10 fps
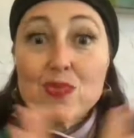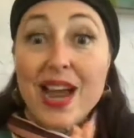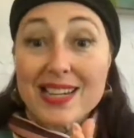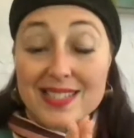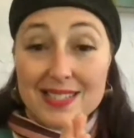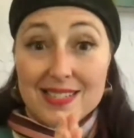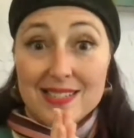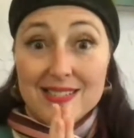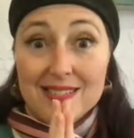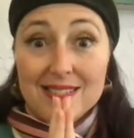
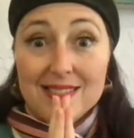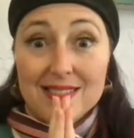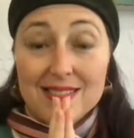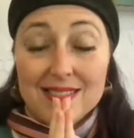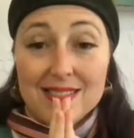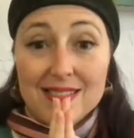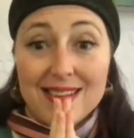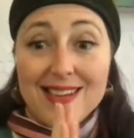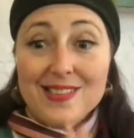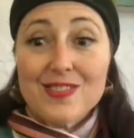Practice,
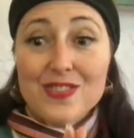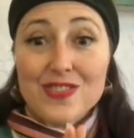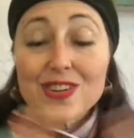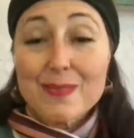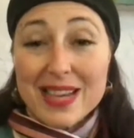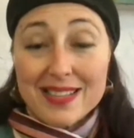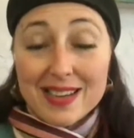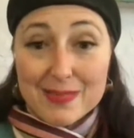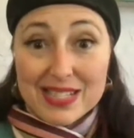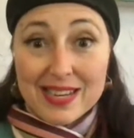and you're going to make a
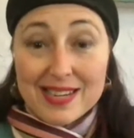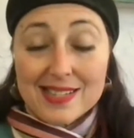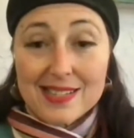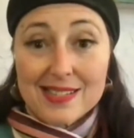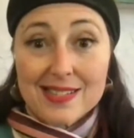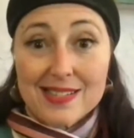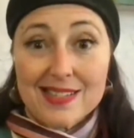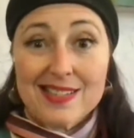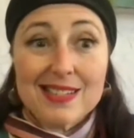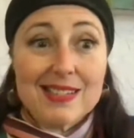lot of mistakes.
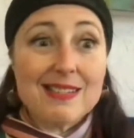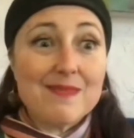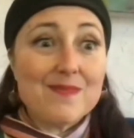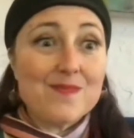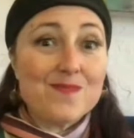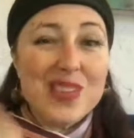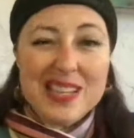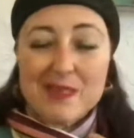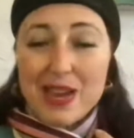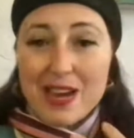You're going to
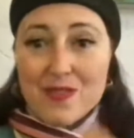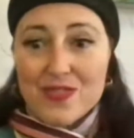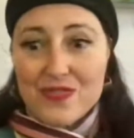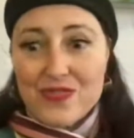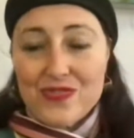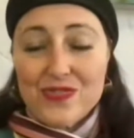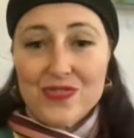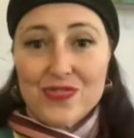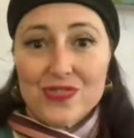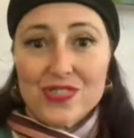make some errors
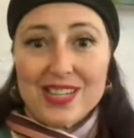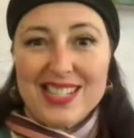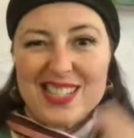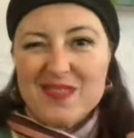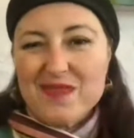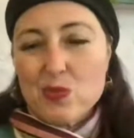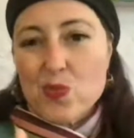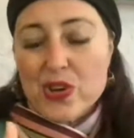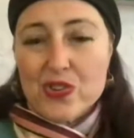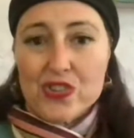it's going to feel
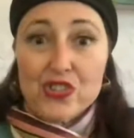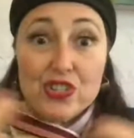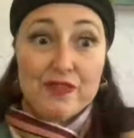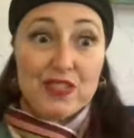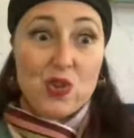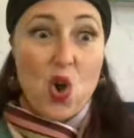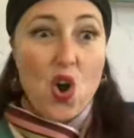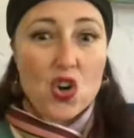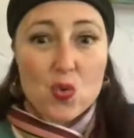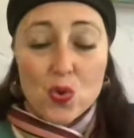weird. It's going to feel
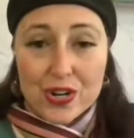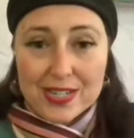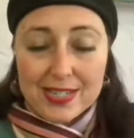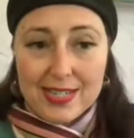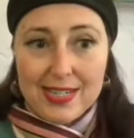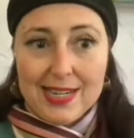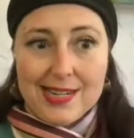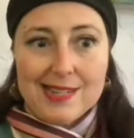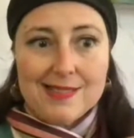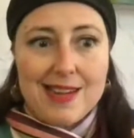awkward.
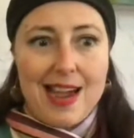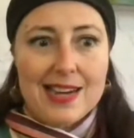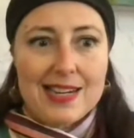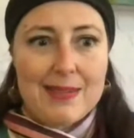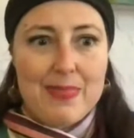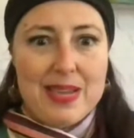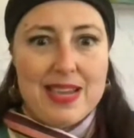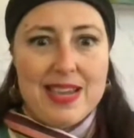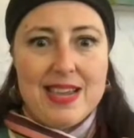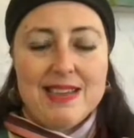You're not going to
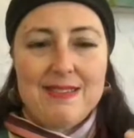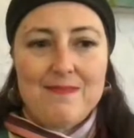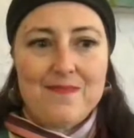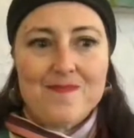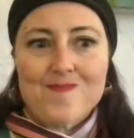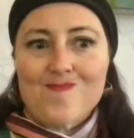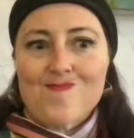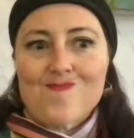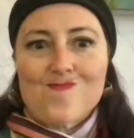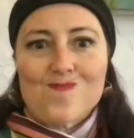be
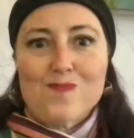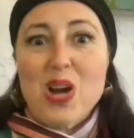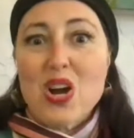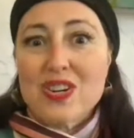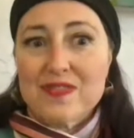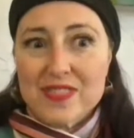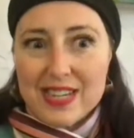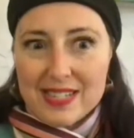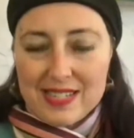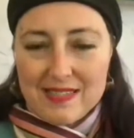
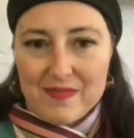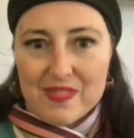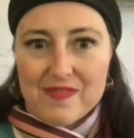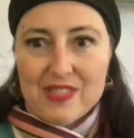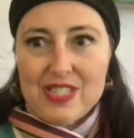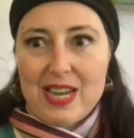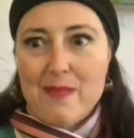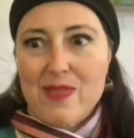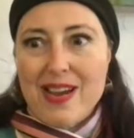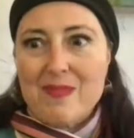perfect the first
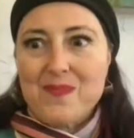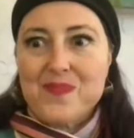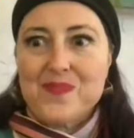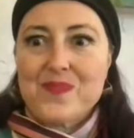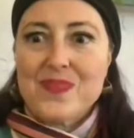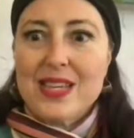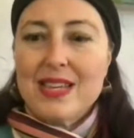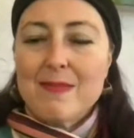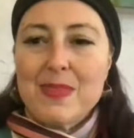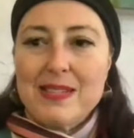time around,
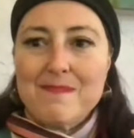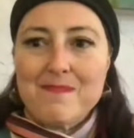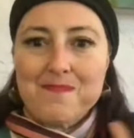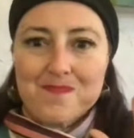but